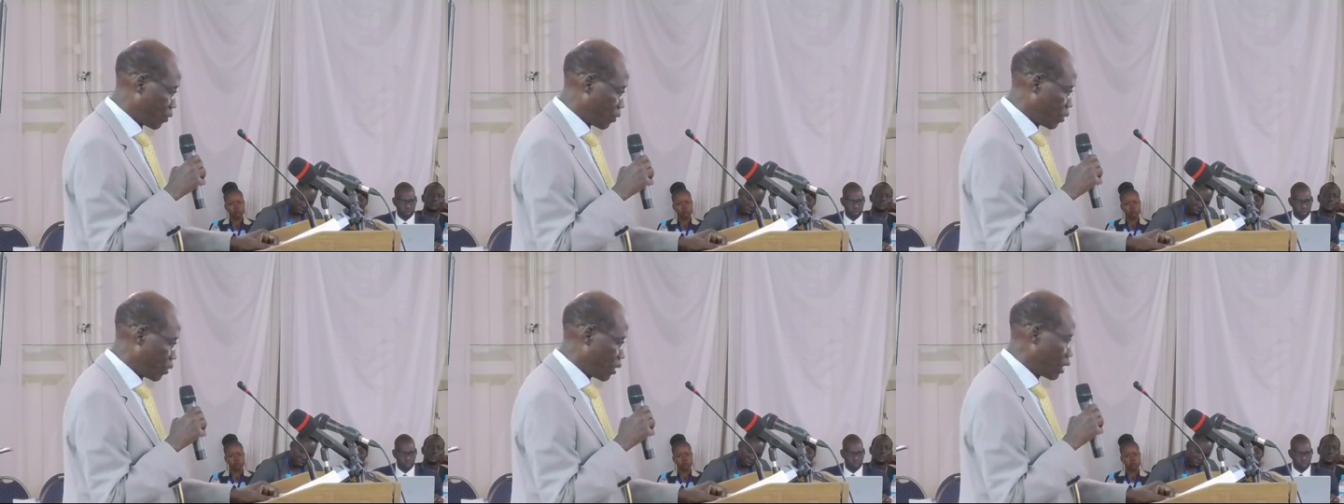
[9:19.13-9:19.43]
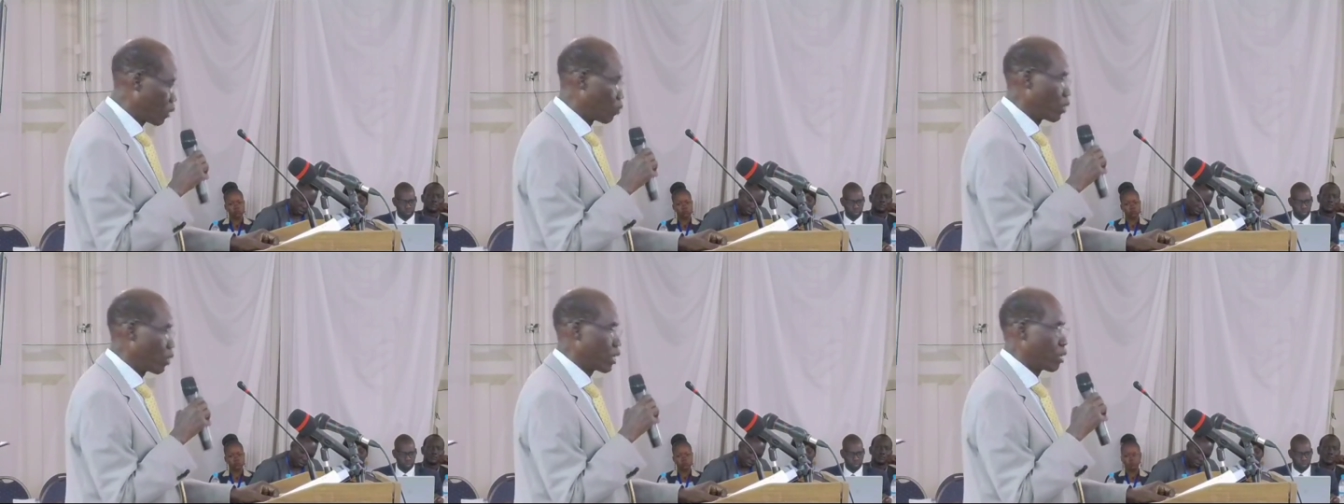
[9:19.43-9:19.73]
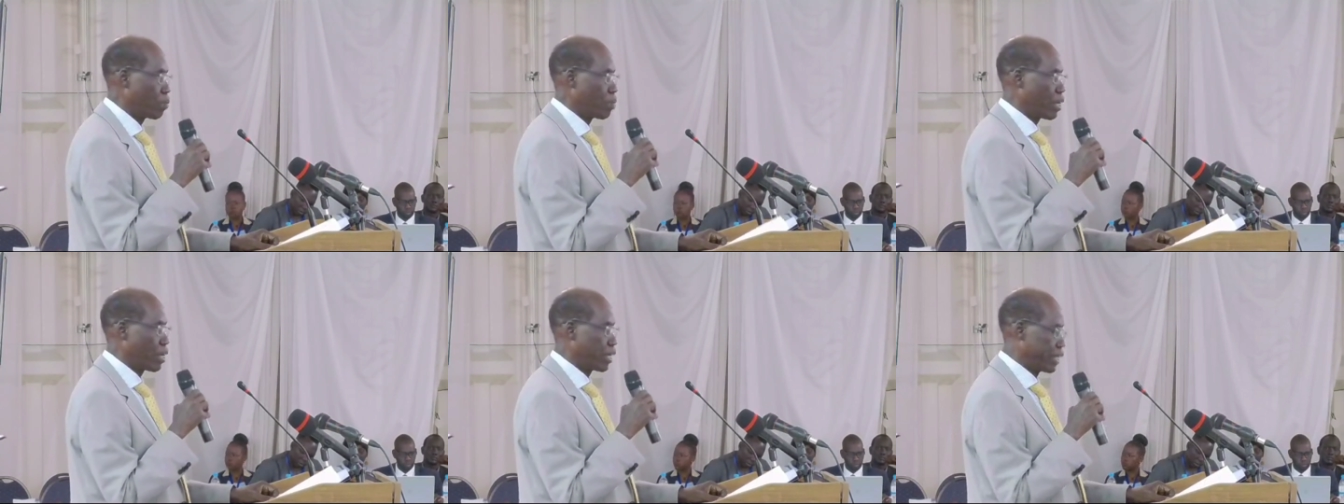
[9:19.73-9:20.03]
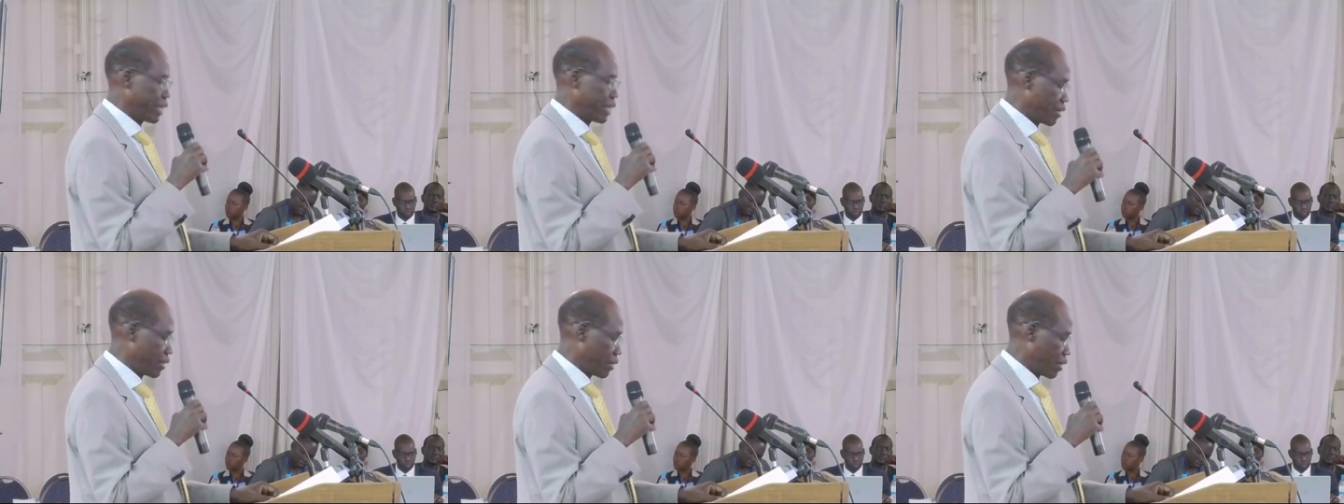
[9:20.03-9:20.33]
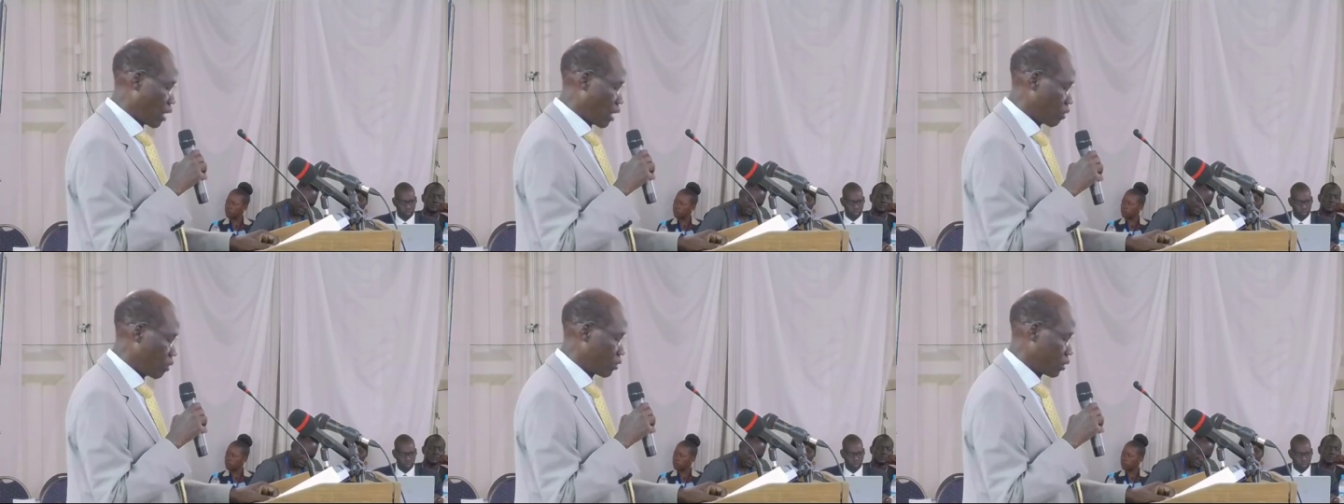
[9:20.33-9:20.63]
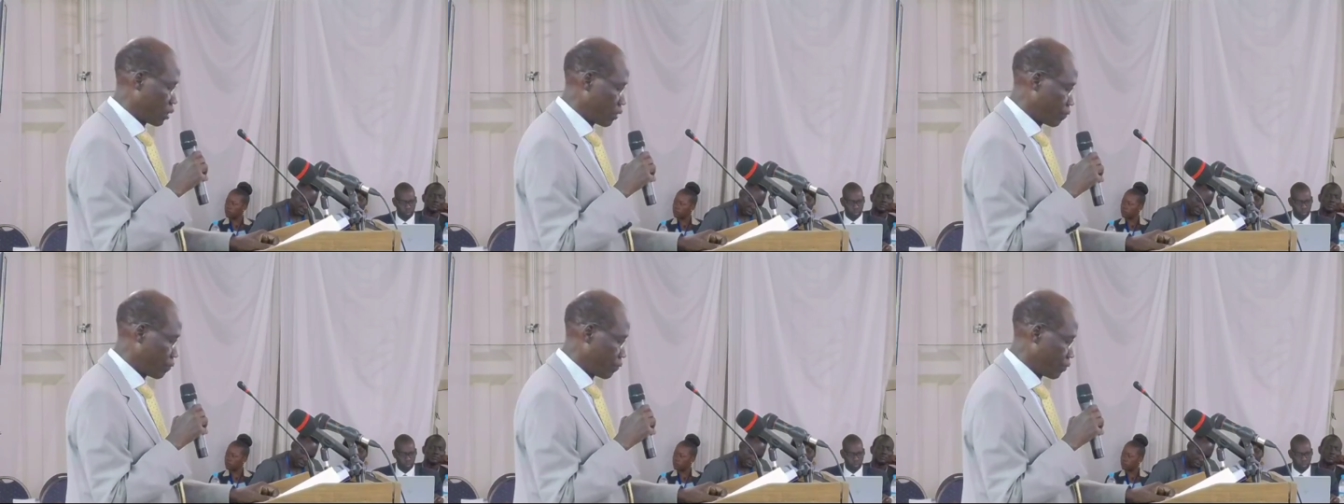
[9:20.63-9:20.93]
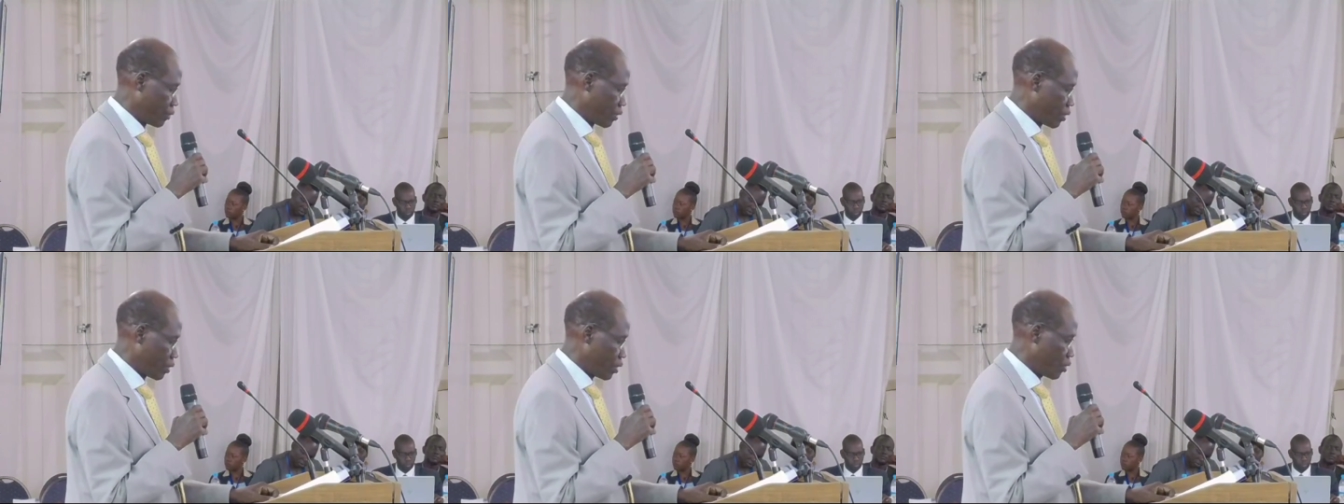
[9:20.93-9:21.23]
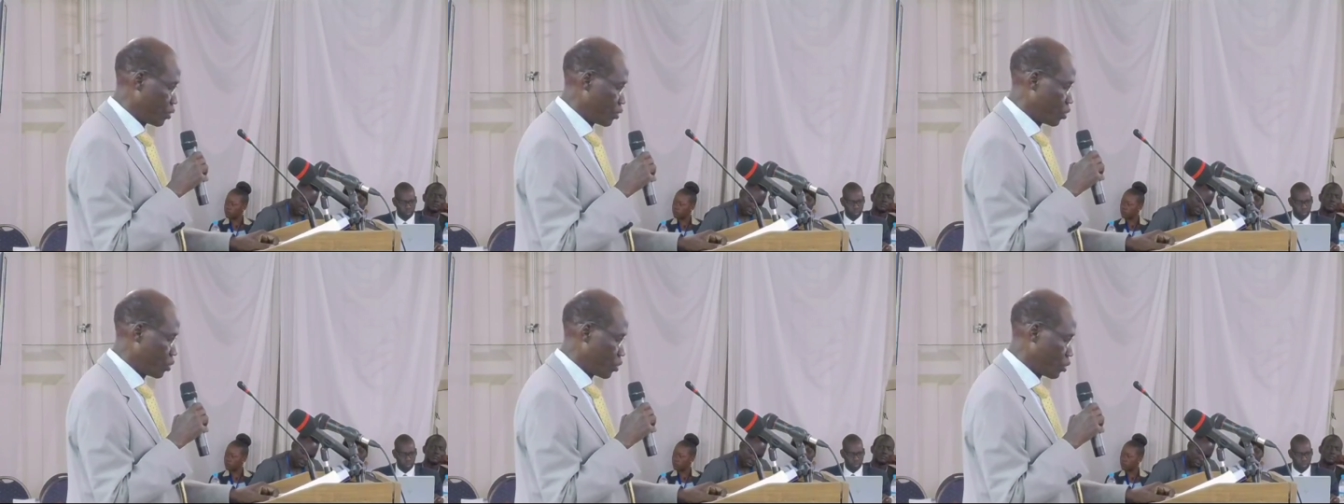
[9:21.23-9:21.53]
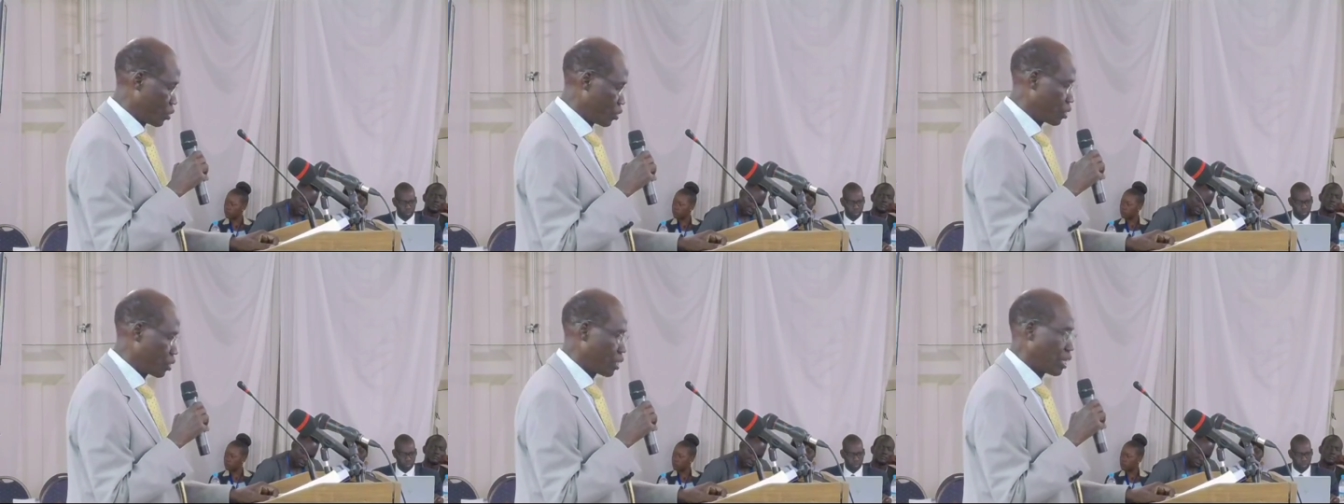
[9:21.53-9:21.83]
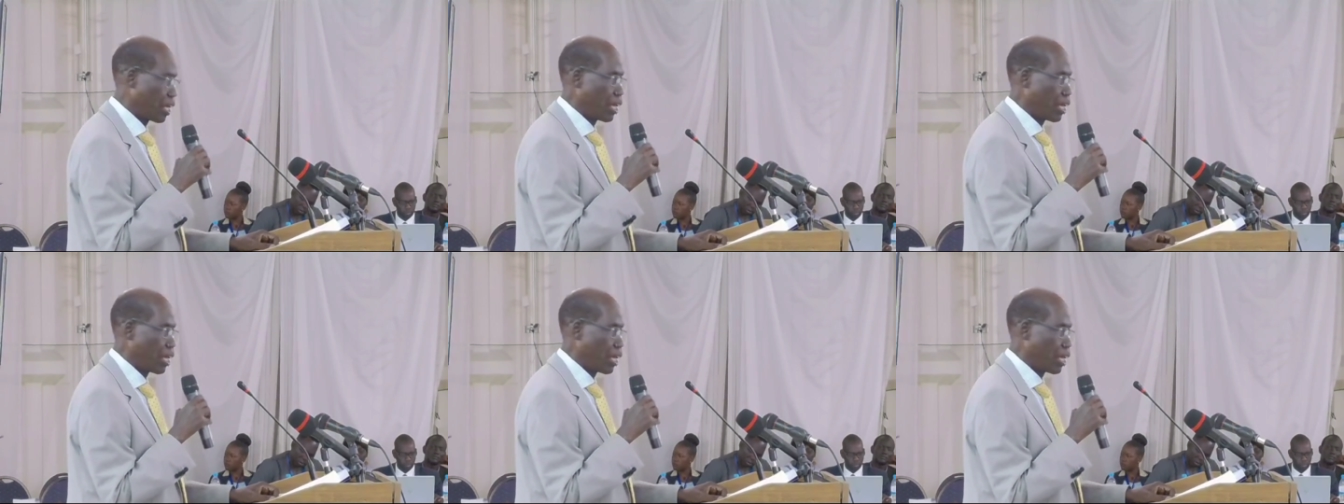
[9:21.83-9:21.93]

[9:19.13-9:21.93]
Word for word: there were about 10,000 students